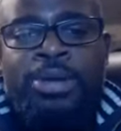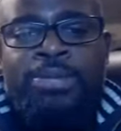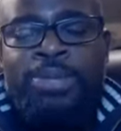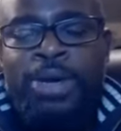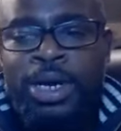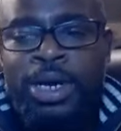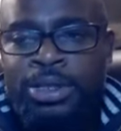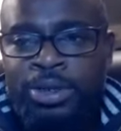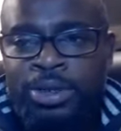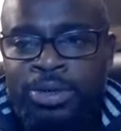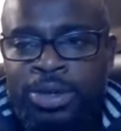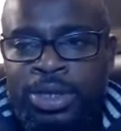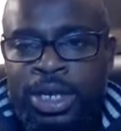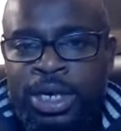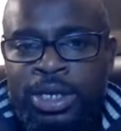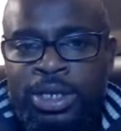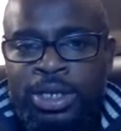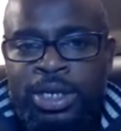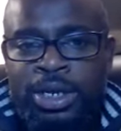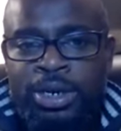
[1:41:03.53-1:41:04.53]
but I do
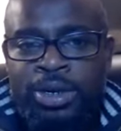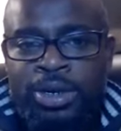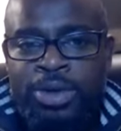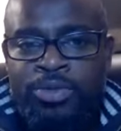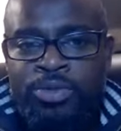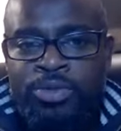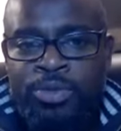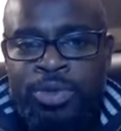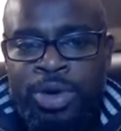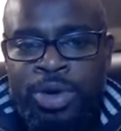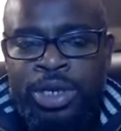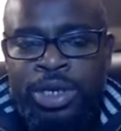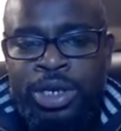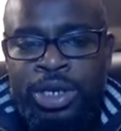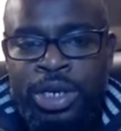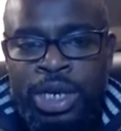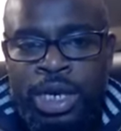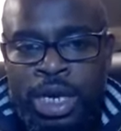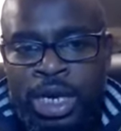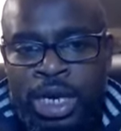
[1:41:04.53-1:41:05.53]
think that within
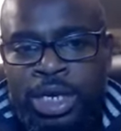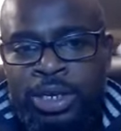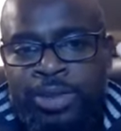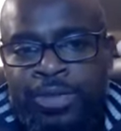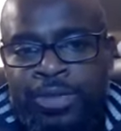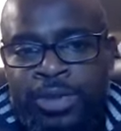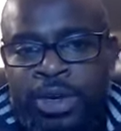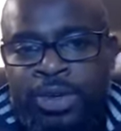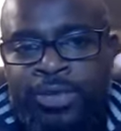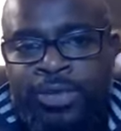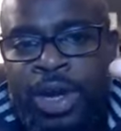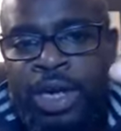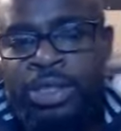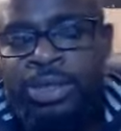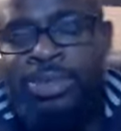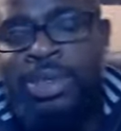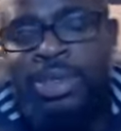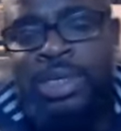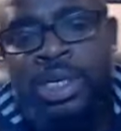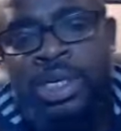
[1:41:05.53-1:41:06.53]
his field of
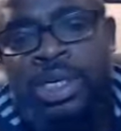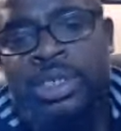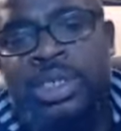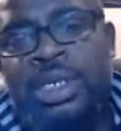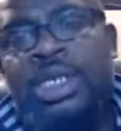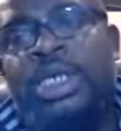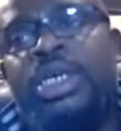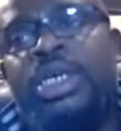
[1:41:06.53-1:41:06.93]
expertise,